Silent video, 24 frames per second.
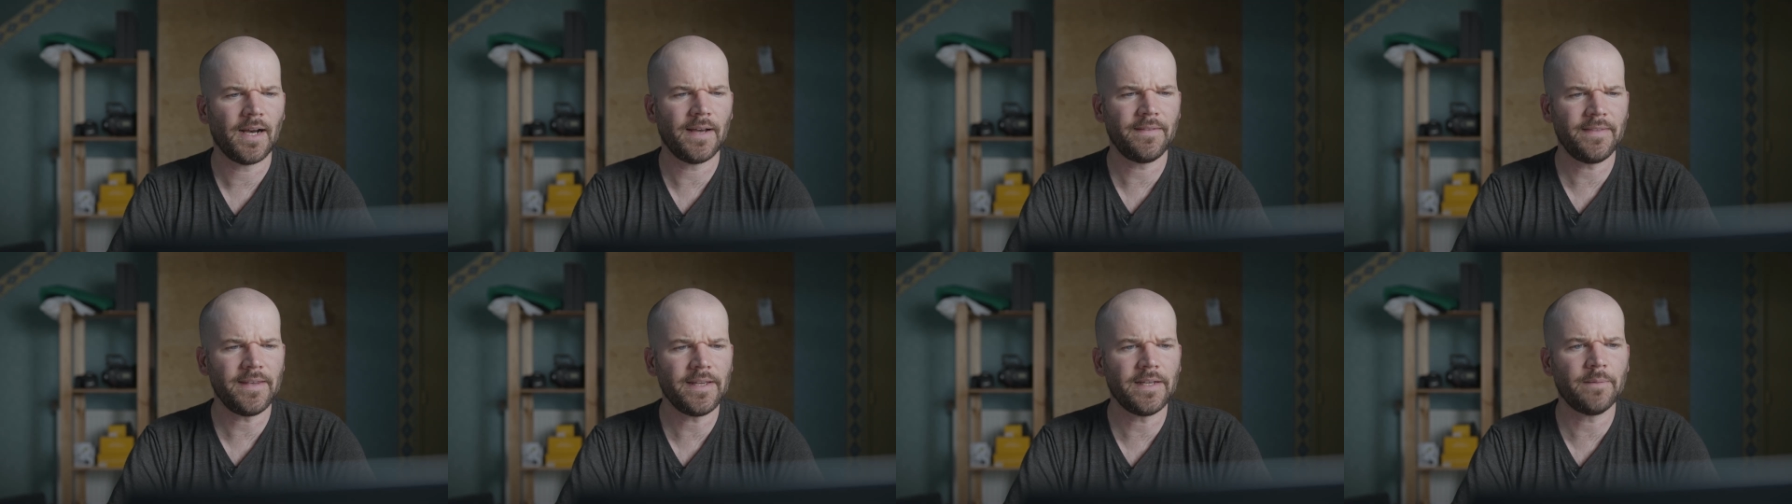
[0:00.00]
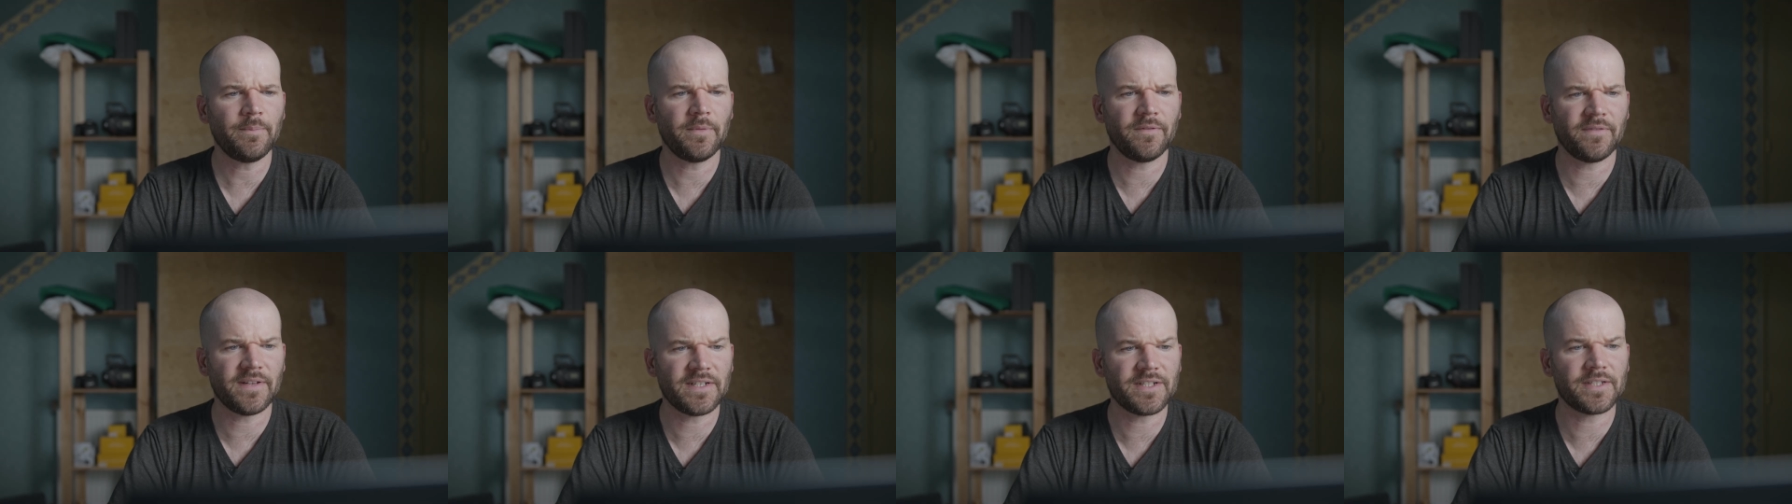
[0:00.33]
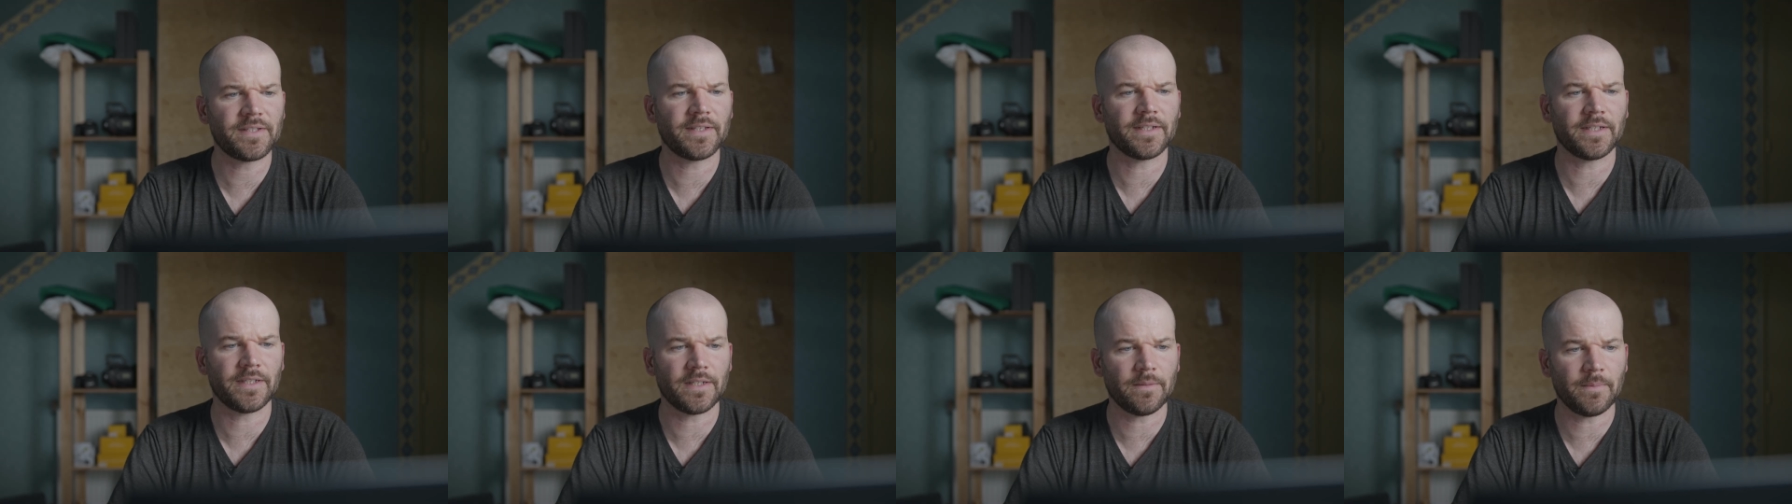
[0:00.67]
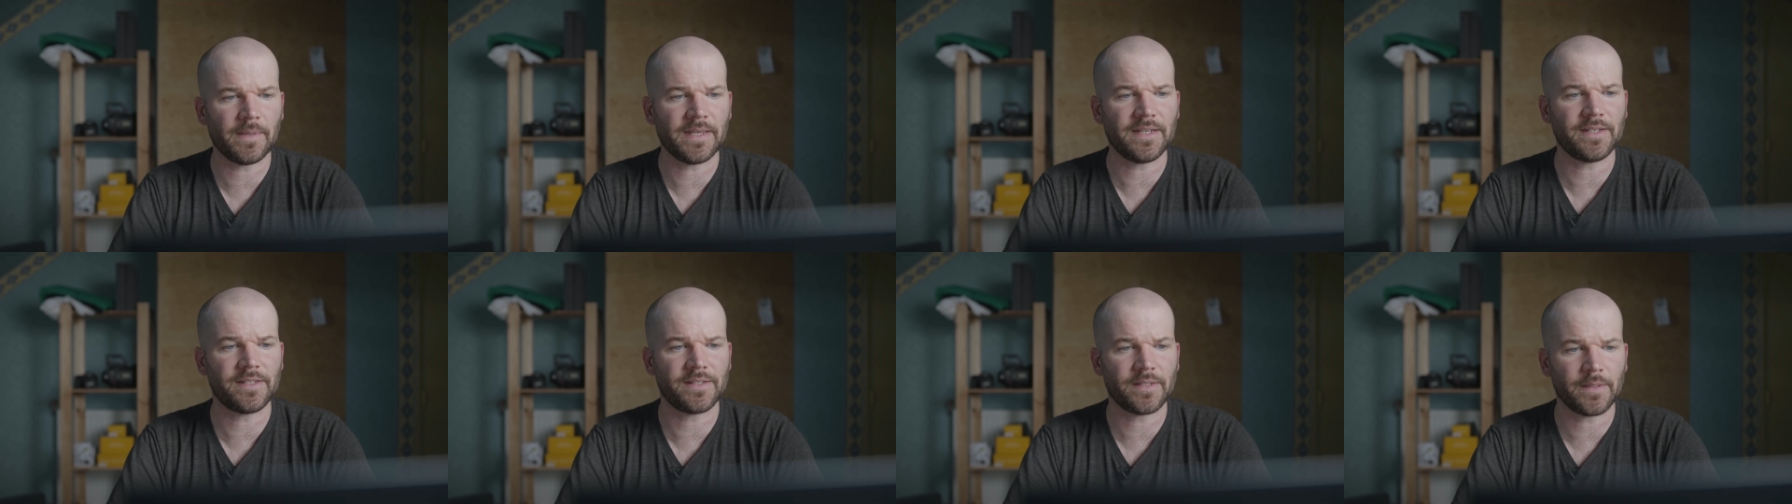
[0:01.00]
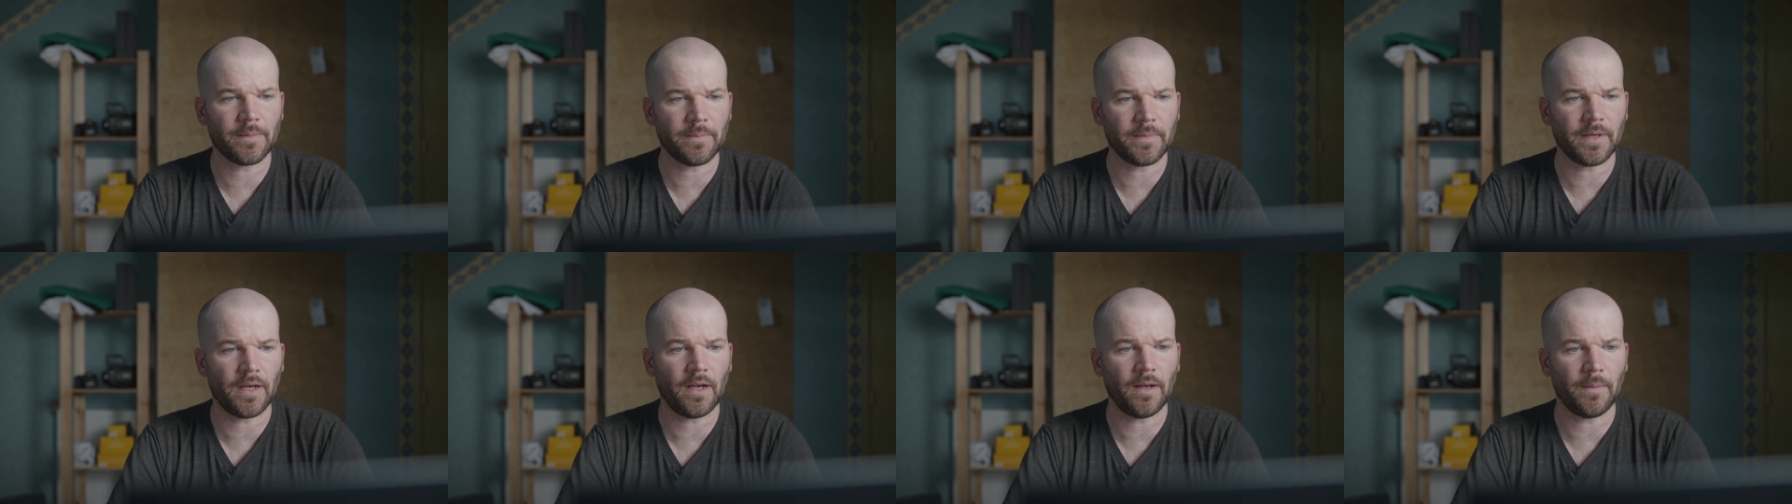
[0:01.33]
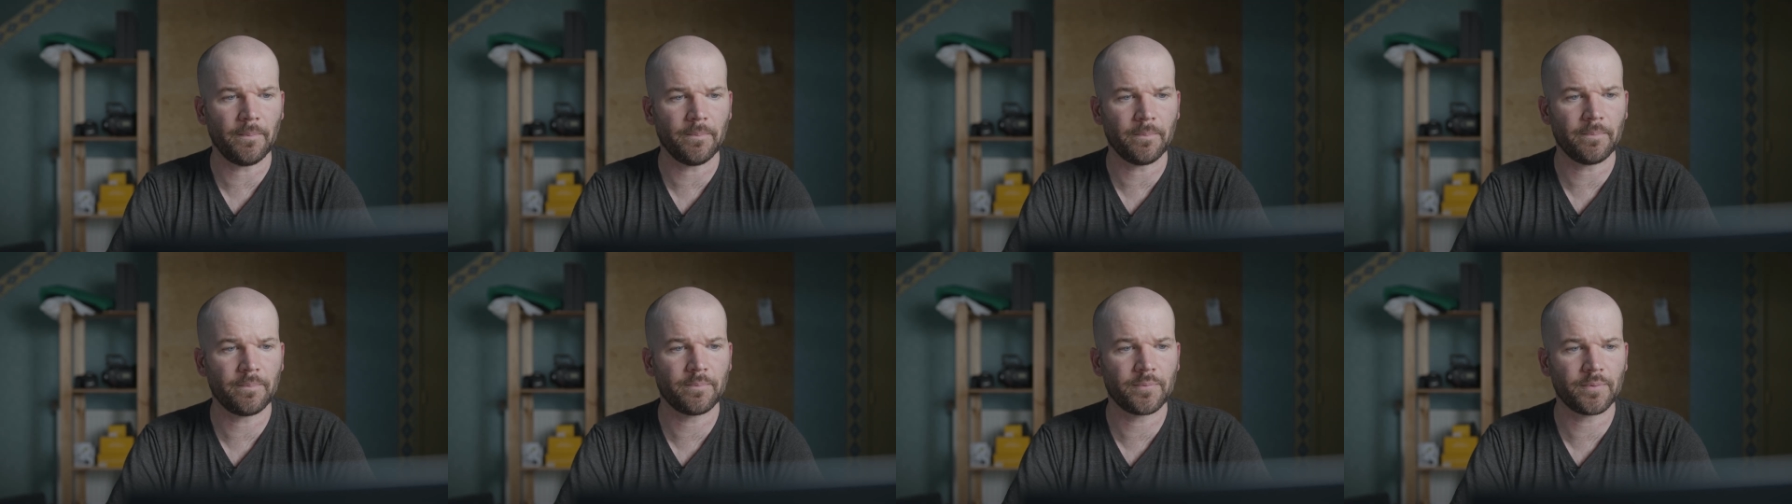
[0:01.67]
I think I'm eventually going to make some
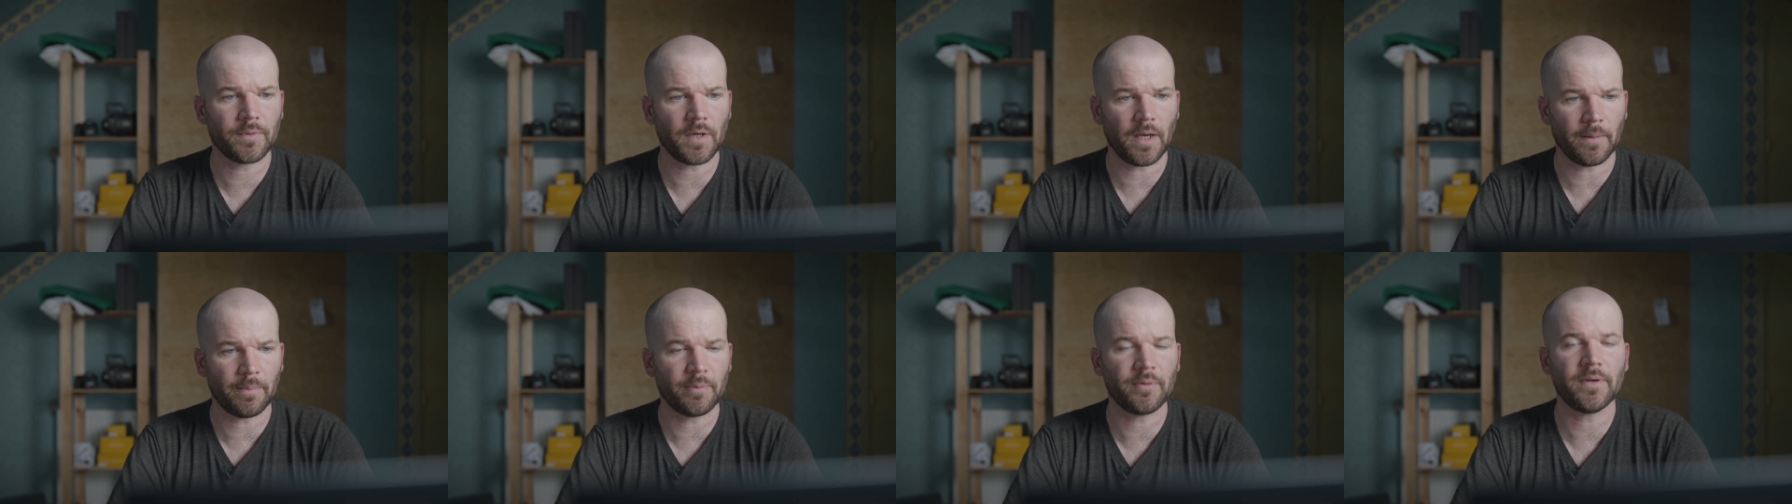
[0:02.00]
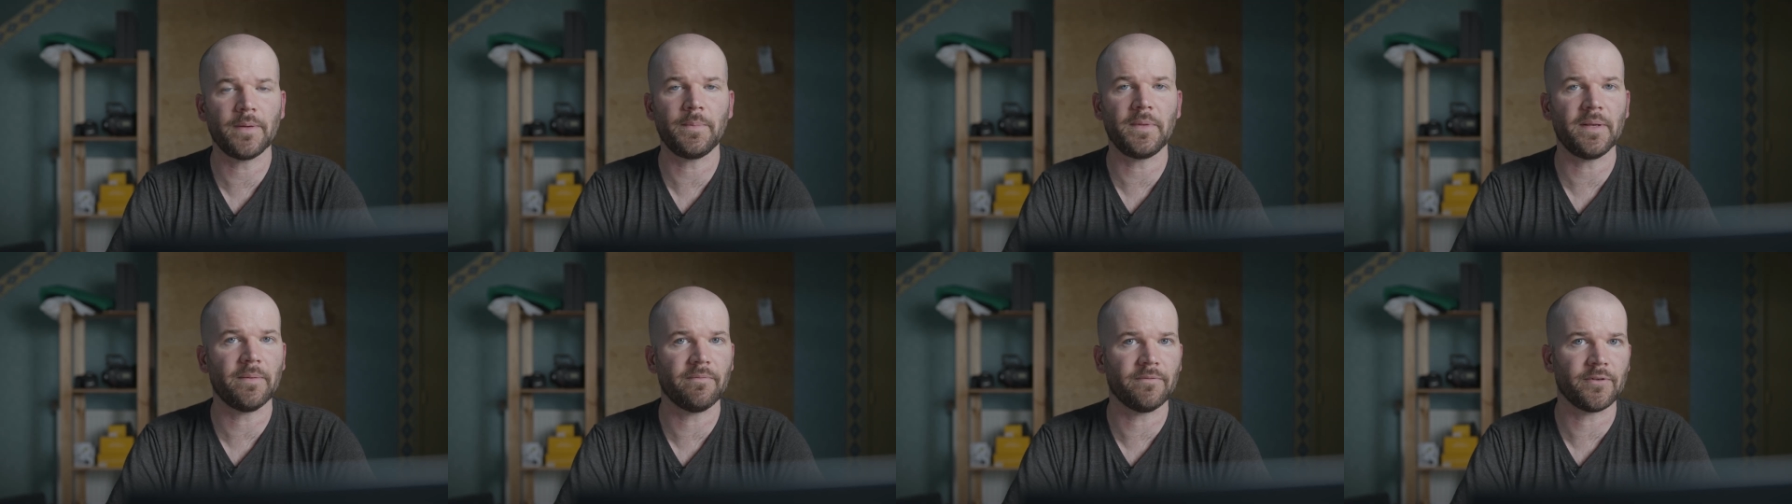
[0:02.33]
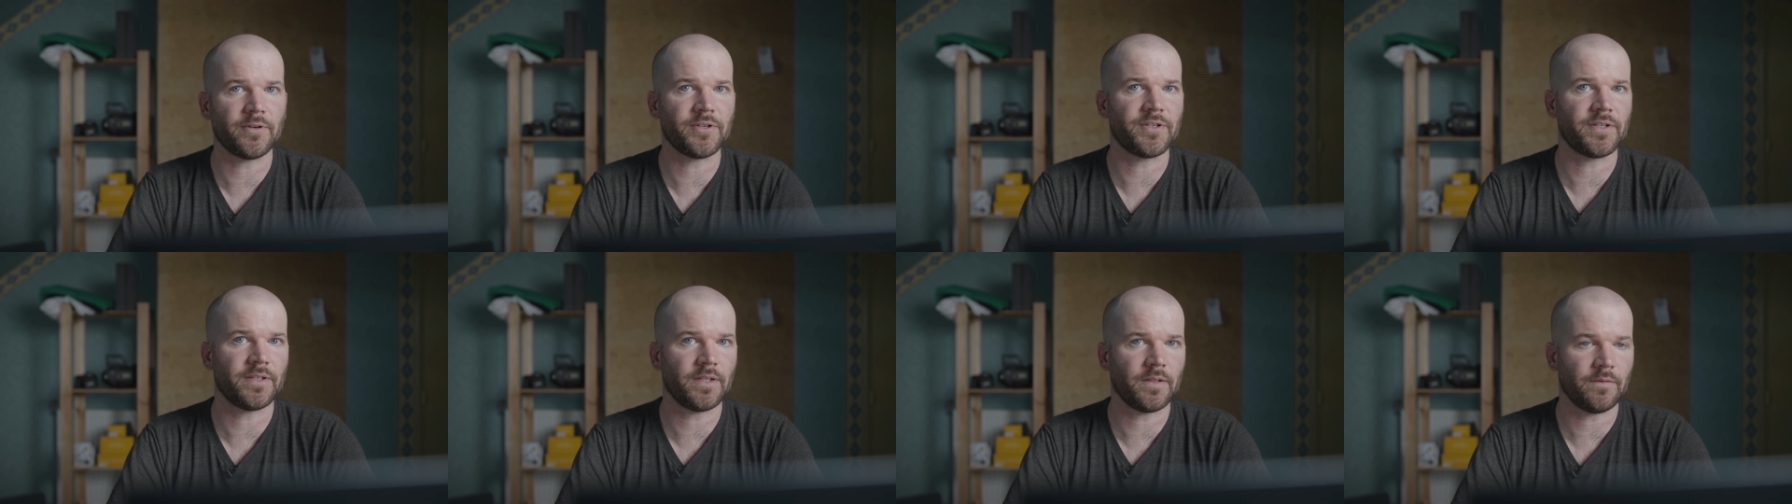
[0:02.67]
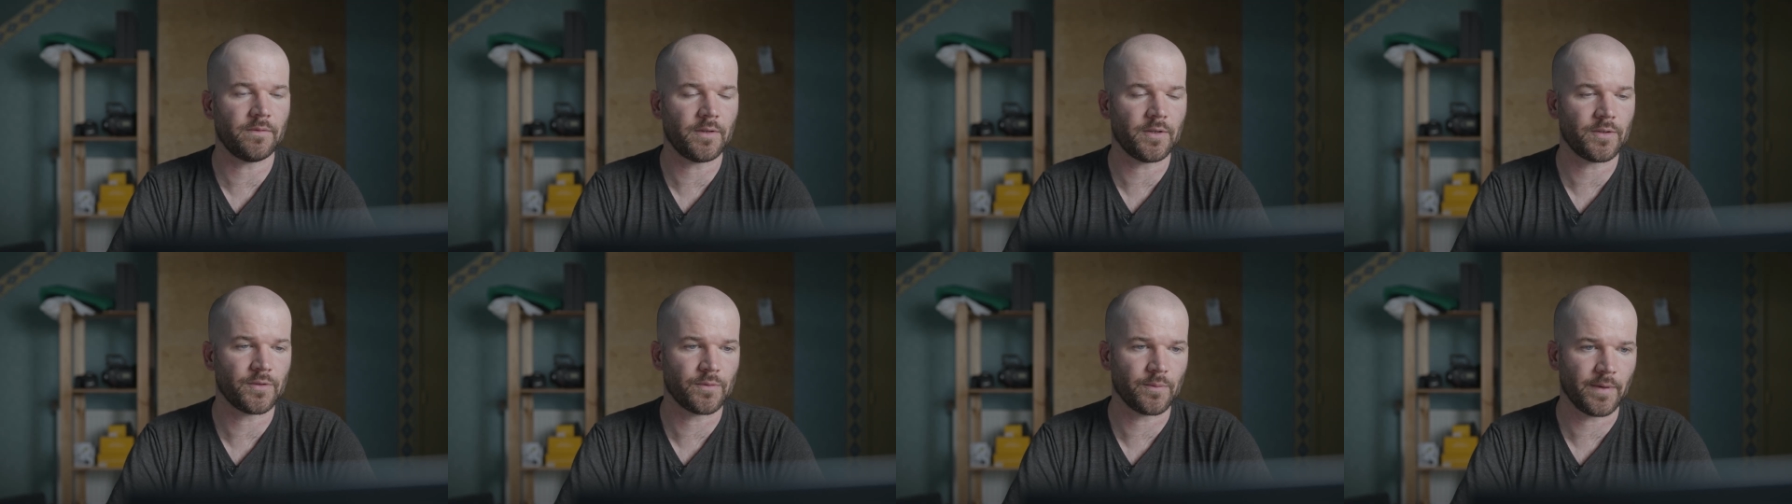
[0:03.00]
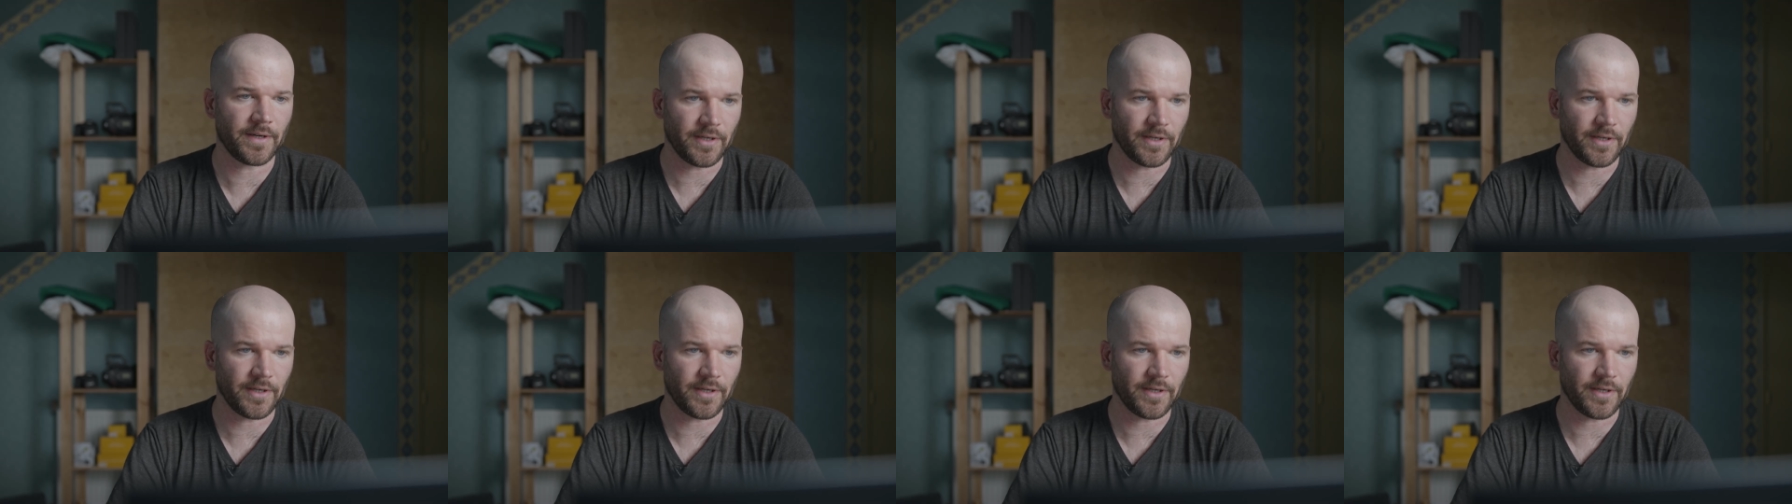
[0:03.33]
um, a premium version of those